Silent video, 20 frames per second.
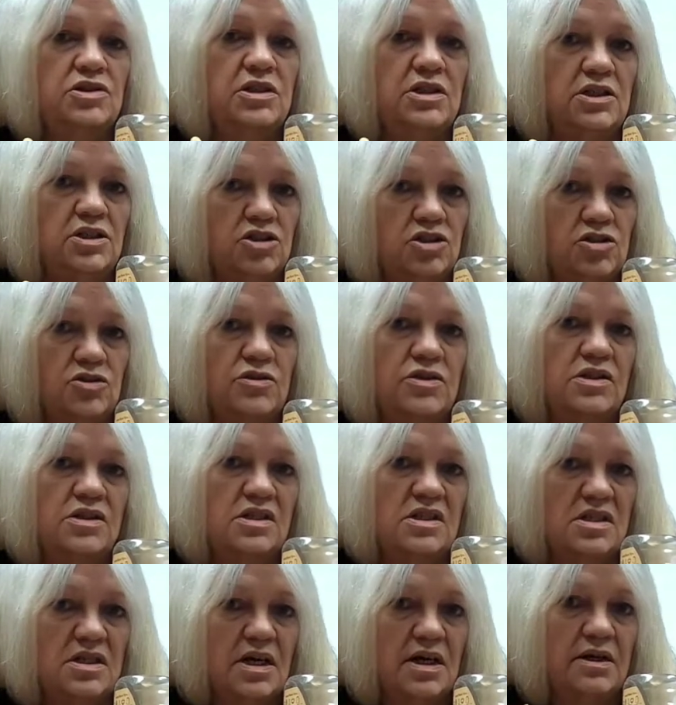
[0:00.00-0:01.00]
tincture
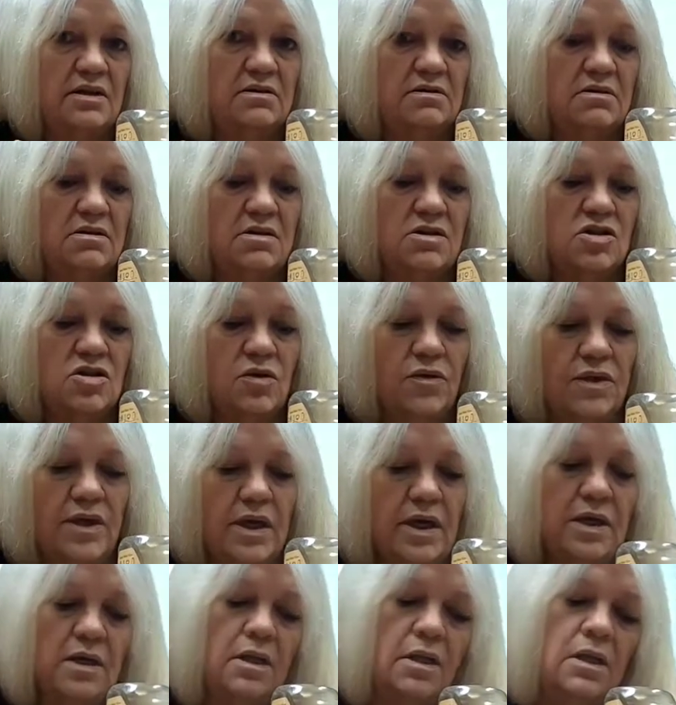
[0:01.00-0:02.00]
instead, so
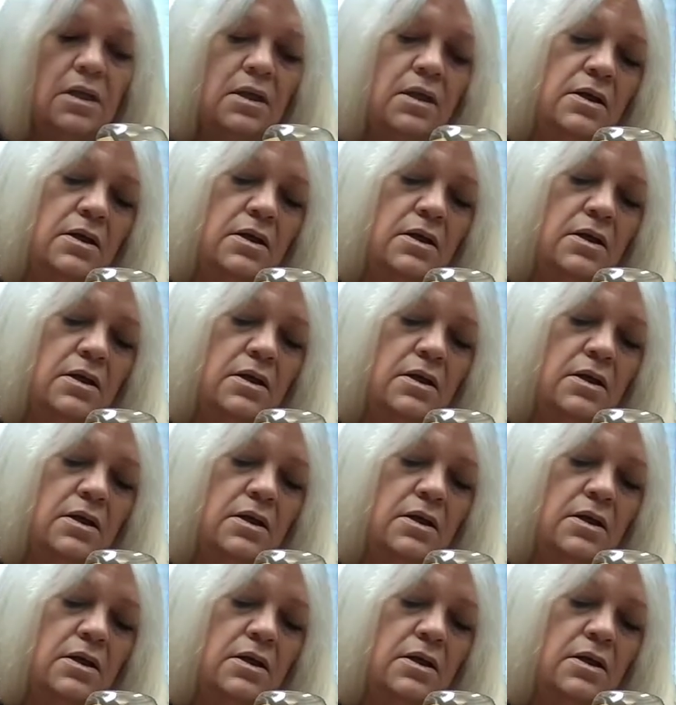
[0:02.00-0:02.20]
that